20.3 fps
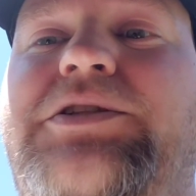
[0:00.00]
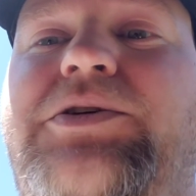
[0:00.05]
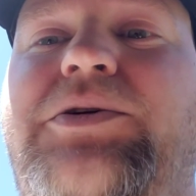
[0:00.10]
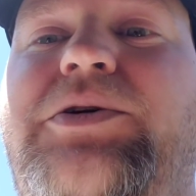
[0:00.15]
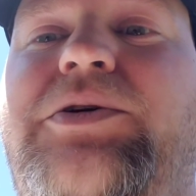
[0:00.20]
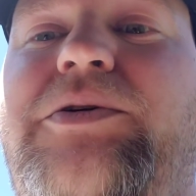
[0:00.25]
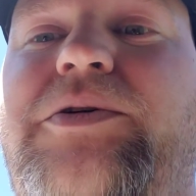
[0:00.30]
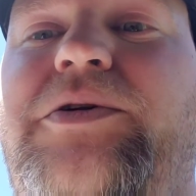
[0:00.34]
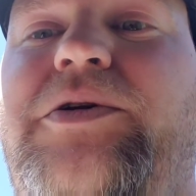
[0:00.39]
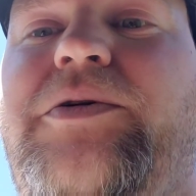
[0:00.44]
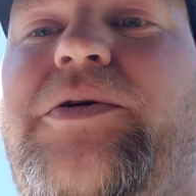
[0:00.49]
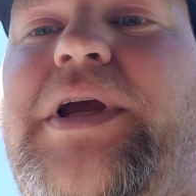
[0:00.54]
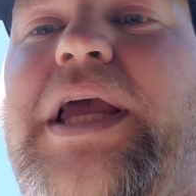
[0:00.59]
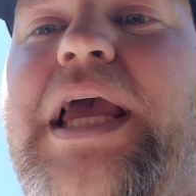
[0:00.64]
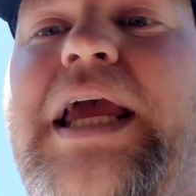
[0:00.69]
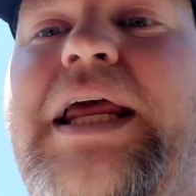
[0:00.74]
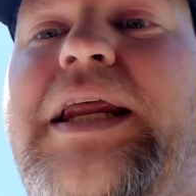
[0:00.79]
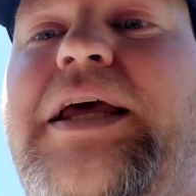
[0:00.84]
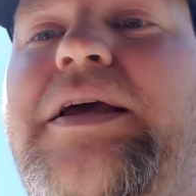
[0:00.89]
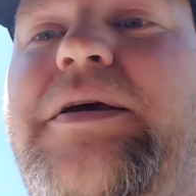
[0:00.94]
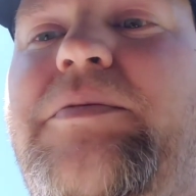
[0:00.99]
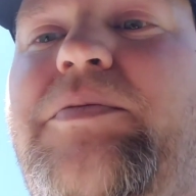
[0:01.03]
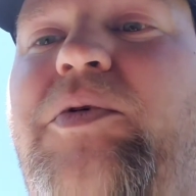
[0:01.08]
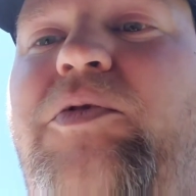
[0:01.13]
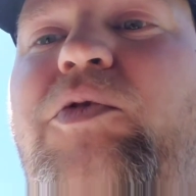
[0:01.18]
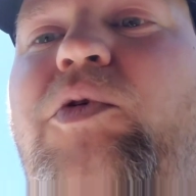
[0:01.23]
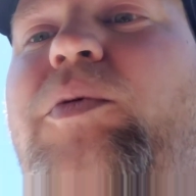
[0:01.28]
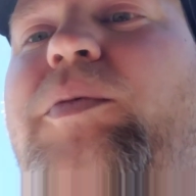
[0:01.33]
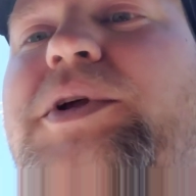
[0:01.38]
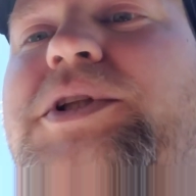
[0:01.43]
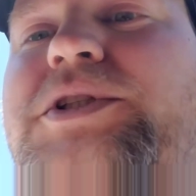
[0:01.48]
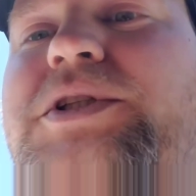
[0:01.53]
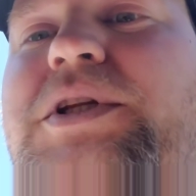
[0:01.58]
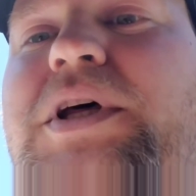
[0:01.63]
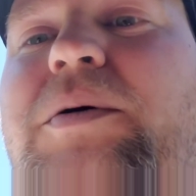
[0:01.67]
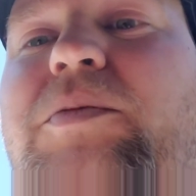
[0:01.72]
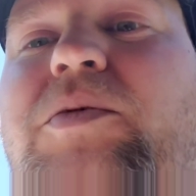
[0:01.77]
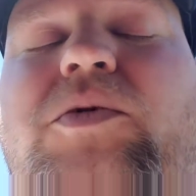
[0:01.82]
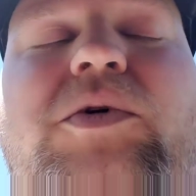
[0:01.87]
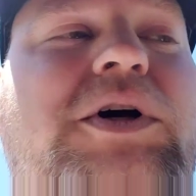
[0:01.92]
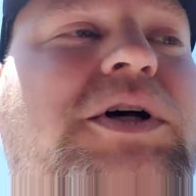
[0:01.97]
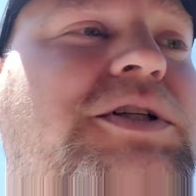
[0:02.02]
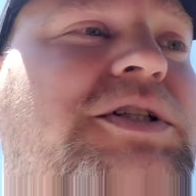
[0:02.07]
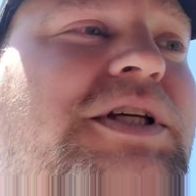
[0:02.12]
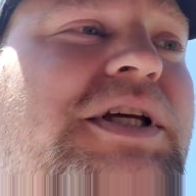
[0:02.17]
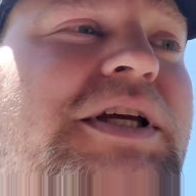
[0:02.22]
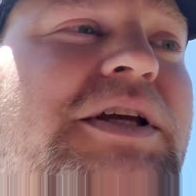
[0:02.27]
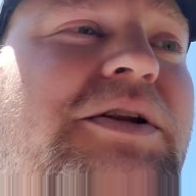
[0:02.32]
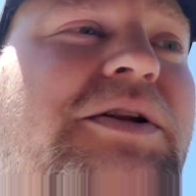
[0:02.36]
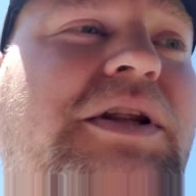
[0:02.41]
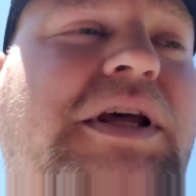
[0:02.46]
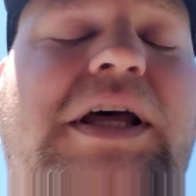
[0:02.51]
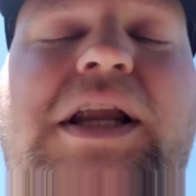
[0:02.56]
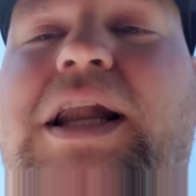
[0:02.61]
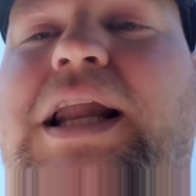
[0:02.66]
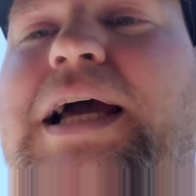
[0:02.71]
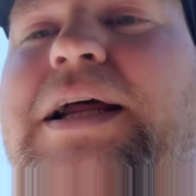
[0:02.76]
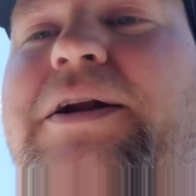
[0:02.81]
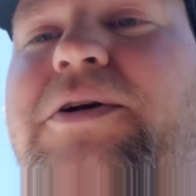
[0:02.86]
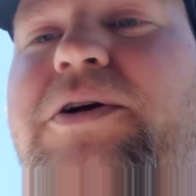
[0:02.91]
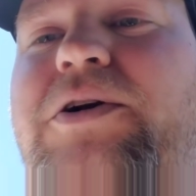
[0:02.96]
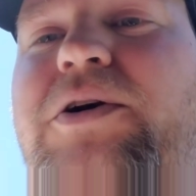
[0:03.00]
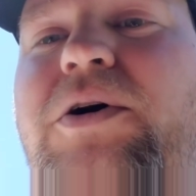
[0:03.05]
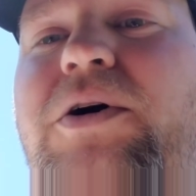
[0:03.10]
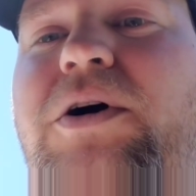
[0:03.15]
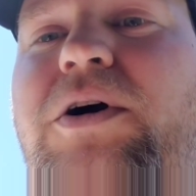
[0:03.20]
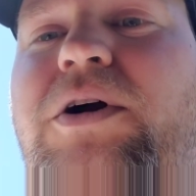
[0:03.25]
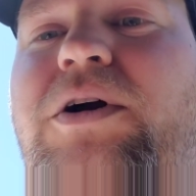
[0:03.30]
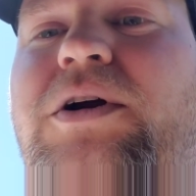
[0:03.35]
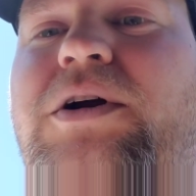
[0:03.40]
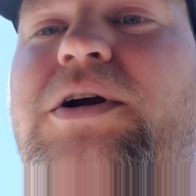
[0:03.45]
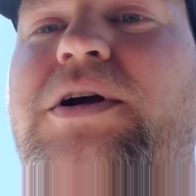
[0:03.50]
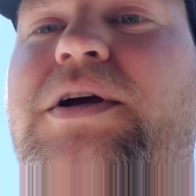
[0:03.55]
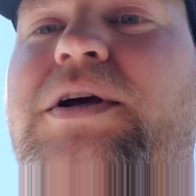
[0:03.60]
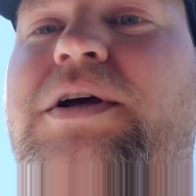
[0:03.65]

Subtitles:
So you're gaining performance in double, because a lighter car